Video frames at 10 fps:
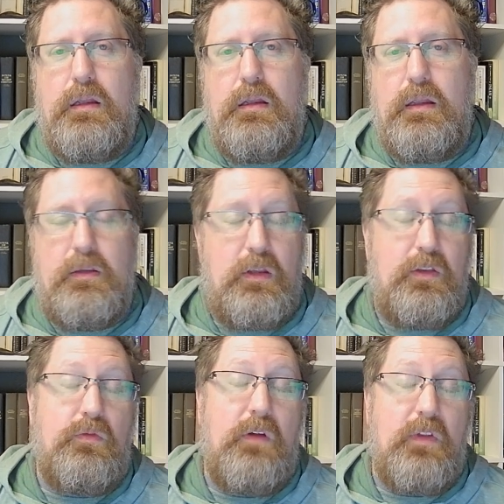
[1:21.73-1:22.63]
in
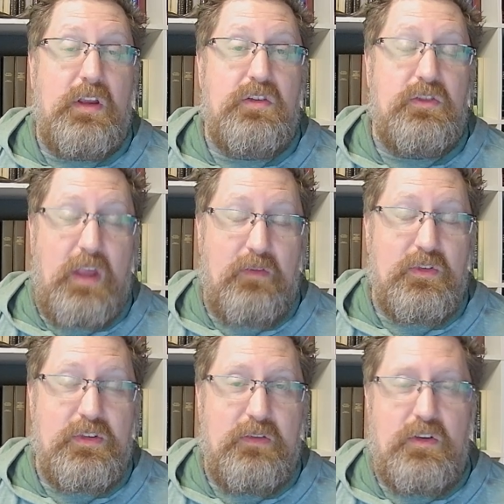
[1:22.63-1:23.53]
the revelations I've
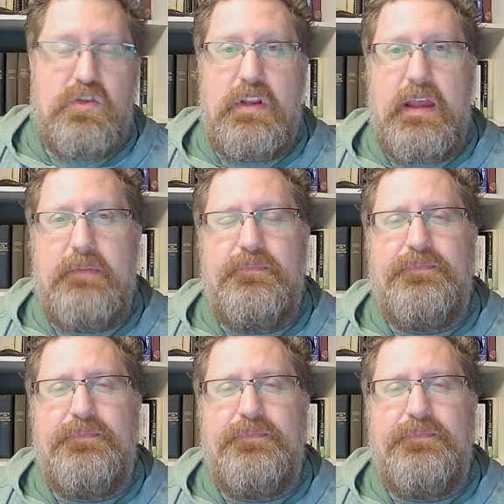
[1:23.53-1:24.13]
received, I should add,